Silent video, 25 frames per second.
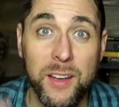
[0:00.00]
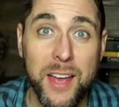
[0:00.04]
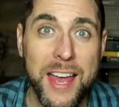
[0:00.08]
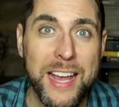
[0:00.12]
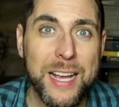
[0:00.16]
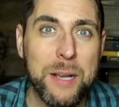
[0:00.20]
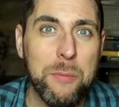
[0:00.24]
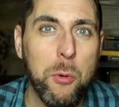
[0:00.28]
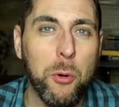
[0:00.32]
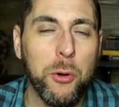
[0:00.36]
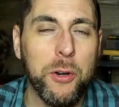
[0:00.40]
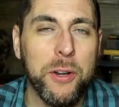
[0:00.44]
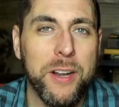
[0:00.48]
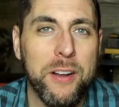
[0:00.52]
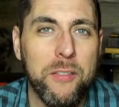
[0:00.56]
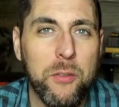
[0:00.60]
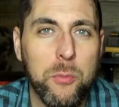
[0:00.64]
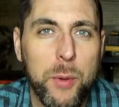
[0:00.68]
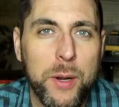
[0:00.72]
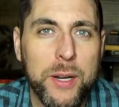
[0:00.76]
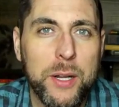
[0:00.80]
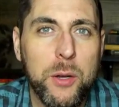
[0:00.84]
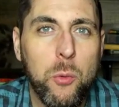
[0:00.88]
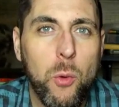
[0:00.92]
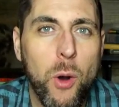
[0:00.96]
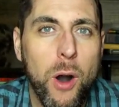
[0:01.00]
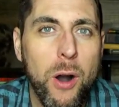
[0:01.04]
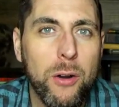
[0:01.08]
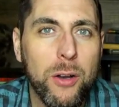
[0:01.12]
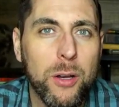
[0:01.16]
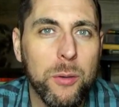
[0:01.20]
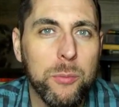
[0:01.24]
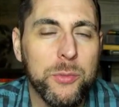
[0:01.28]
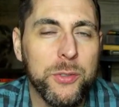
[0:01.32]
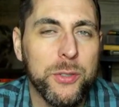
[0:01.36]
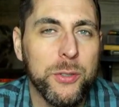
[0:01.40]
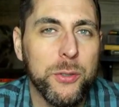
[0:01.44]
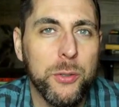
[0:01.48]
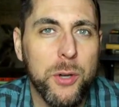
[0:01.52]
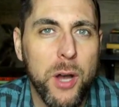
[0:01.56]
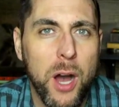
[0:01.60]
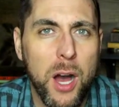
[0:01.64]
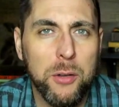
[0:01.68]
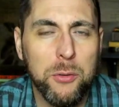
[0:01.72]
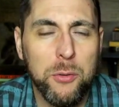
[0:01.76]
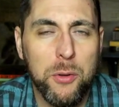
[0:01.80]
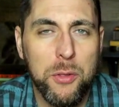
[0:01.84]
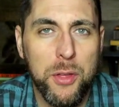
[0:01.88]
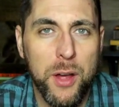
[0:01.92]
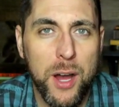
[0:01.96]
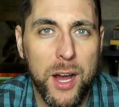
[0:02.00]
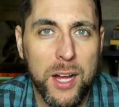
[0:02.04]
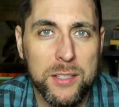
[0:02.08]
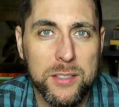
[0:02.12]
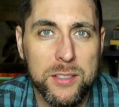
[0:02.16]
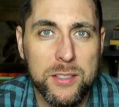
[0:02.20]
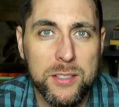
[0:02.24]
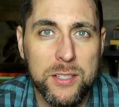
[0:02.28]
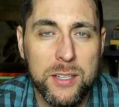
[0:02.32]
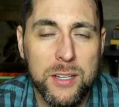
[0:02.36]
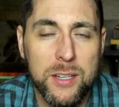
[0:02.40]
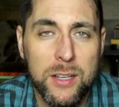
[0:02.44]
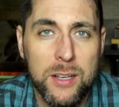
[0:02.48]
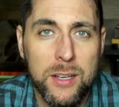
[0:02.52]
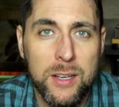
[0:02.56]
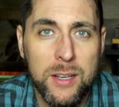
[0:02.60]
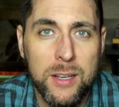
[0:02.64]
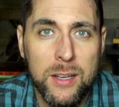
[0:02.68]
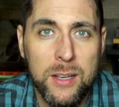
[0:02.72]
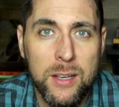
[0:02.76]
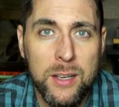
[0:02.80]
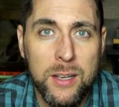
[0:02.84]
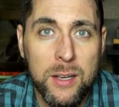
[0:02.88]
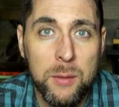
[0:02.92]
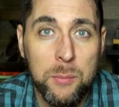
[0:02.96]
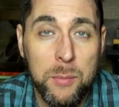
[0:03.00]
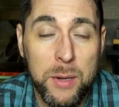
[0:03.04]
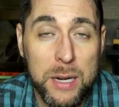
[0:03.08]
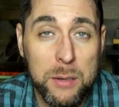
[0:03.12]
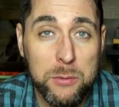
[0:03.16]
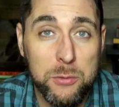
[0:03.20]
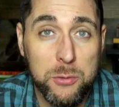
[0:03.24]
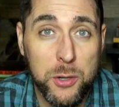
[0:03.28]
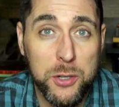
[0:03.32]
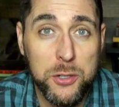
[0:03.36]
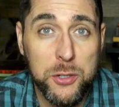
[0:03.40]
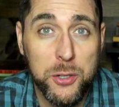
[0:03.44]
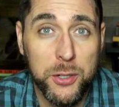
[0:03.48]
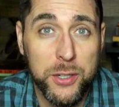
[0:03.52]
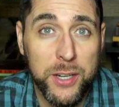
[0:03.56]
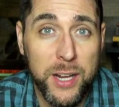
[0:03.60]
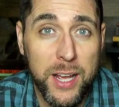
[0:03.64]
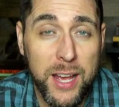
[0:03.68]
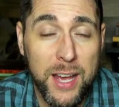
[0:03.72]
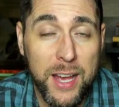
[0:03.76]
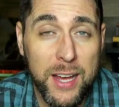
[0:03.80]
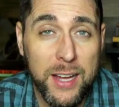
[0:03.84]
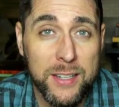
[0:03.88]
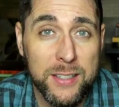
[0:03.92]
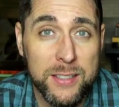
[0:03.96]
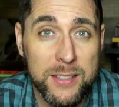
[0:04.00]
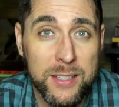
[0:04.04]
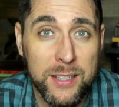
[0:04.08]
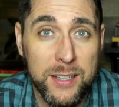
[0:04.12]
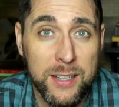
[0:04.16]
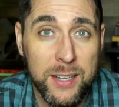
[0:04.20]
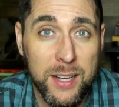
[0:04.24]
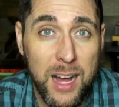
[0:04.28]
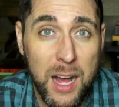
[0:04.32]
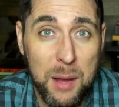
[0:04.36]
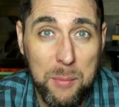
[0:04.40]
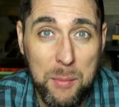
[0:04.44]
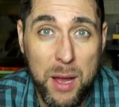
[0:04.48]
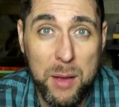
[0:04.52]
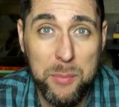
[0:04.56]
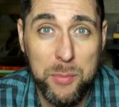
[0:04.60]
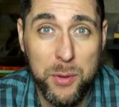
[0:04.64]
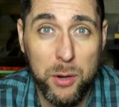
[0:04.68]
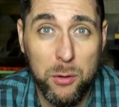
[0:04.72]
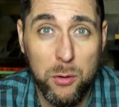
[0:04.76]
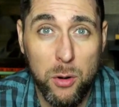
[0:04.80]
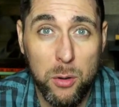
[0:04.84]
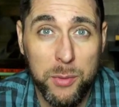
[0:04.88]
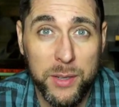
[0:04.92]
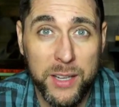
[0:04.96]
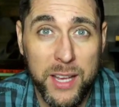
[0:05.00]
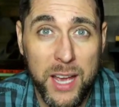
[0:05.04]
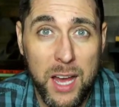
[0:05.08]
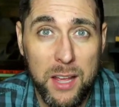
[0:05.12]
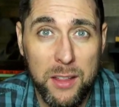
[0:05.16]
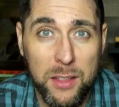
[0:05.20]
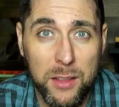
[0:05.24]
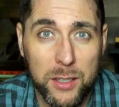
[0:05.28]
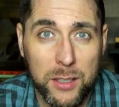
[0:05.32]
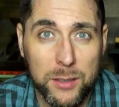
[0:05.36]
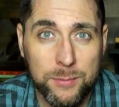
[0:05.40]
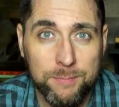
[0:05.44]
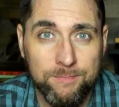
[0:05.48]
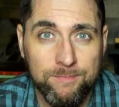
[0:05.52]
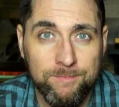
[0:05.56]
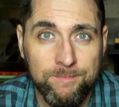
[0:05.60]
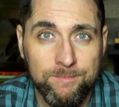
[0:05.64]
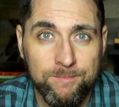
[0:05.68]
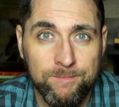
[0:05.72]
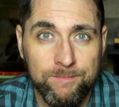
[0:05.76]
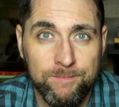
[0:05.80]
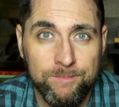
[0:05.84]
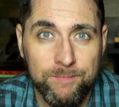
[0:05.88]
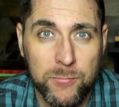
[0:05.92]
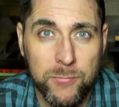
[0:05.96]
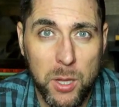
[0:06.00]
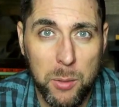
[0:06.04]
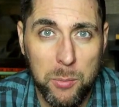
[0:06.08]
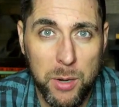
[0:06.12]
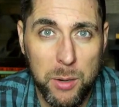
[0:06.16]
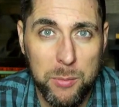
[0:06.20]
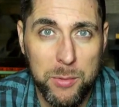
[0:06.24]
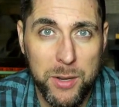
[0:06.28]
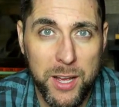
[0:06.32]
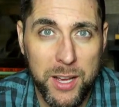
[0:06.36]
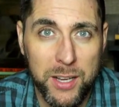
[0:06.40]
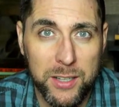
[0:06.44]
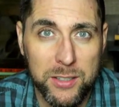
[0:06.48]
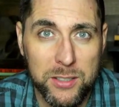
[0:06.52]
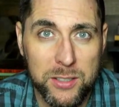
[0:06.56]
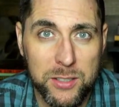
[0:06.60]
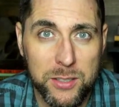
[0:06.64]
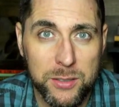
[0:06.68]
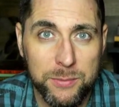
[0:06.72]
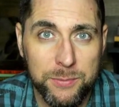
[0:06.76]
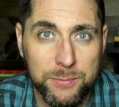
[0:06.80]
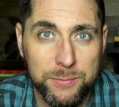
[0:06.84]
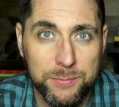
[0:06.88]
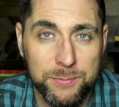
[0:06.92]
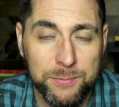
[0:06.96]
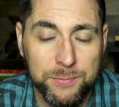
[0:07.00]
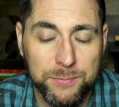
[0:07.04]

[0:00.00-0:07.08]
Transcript: Hey, good morning, everybody. Welcome to Contra Thoughts. My name is Richard, and I might be a Roman Catholic. Coming up next.